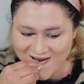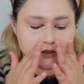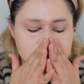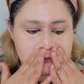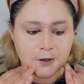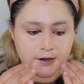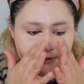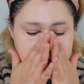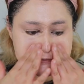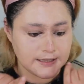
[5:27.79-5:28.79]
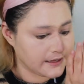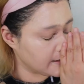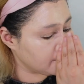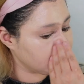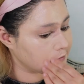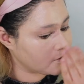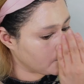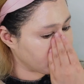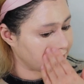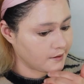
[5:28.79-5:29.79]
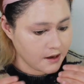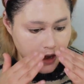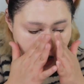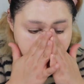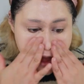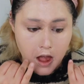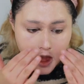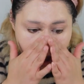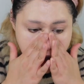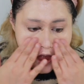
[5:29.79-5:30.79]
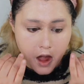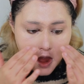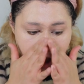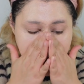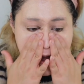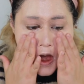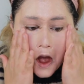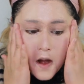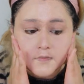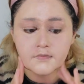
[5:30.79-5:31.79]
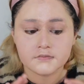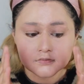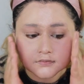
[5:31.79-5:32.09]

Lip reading: It's starting to set in a little bit. How